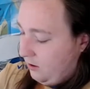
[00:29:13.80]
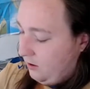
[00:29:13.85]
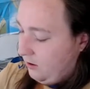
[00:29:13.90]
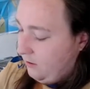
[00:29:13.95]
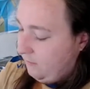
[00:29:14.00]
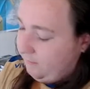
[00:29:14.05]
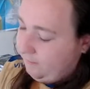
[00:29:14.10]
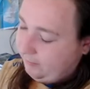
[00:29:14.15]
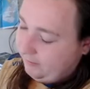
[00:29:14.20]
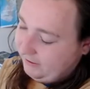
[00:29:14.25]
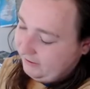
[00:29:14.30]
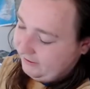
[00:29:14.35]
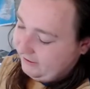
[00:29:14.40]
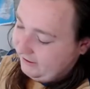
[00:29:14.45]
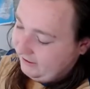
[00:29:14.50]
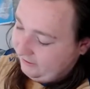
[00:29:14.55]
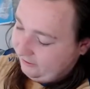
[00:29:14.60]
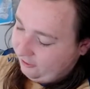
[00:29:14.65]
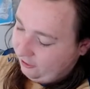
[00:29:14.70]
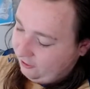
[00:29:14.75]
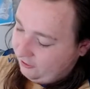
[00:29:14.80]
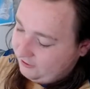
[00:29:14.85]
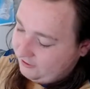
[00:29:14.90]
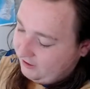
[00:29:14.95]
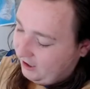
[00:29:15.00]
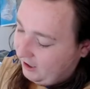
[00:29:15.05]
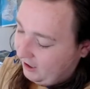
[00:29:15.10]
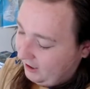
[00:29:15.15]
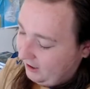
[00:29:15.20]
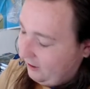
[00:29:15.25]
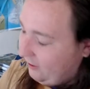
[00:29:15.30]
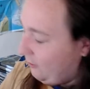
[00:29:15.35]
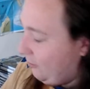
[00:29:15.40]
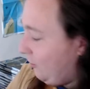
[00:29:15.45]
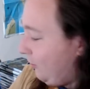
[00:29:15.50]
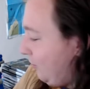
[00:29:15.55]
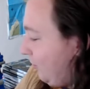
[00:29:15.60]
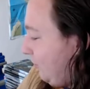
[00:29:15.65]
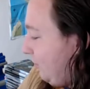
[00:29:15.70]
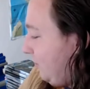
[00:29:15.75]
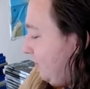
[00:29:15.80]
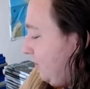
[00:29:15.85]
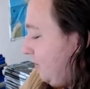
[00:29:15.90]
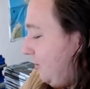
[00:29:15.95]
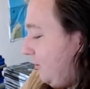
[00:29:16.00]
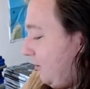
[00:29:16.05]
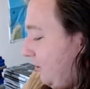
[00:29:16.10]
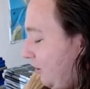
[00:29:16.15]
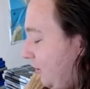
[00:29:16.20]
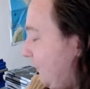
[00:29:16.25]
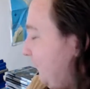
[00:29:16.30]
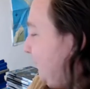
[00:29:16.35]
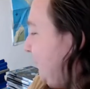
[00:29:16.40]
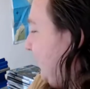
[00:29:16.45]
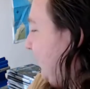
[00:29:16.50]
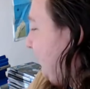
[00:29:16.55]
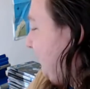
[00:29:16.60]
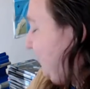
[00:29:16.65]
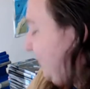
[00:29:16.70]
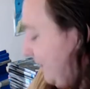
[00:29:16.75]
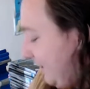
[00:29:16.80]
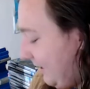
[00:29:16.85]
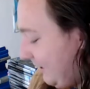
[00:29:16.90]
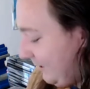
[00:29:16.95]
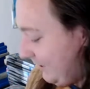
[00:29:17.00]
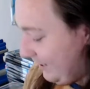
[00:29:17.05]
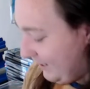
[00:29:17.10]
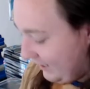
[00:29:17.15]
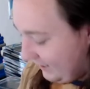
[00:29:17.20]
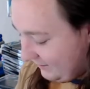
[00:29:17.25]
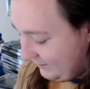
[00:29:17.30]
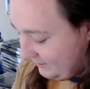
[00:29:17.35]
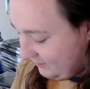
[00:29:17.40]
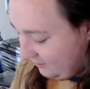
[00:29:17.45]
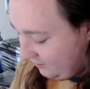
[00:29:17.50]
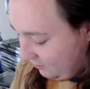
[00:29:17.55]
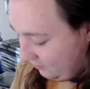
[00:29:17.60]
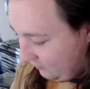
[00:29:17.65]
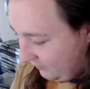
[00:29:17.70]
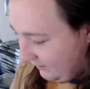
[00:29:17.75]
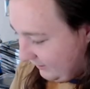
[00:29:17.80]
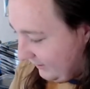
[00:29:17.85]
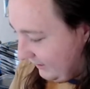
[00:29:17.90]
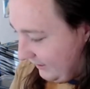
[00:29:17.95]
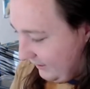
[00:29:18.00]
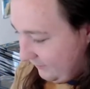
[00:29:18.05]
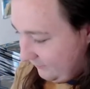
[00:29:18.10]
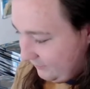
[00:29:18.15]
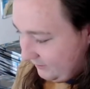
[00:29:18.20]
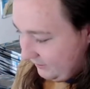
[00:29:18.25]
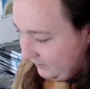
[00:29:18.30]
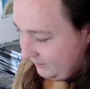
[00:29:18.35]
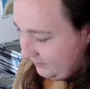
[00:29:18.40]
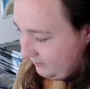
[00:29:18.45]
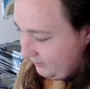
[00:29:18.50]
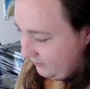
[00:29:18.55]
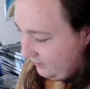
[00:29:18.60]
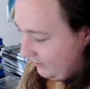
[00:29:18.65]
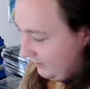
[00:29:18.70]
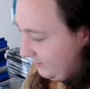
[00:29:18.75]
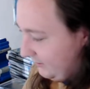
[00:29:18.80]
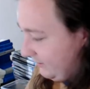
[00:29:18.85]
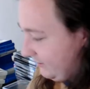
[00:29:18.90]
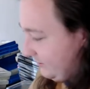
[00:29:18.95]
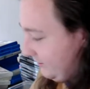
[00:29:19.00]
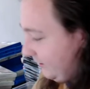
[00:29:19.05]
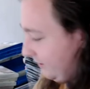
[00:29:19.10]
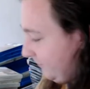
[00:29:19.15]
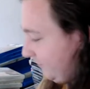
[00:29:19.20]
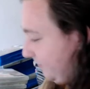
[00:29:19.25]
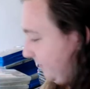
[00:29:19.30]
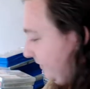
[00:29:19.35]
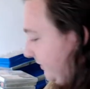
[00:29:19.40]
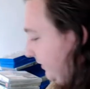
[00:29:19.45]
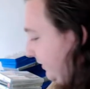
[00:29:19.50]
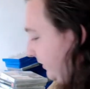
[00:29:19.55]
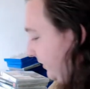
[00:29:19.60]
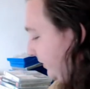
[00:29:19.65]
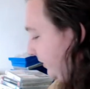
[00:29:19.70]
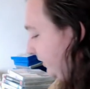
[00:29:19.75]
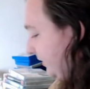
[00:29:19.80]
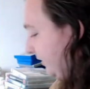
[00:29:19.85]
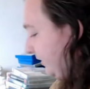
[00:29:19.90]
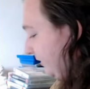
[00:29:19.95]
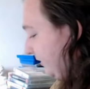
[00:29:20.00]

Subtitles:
But yeah, those are all of my PS3 games. Let's slide this up here.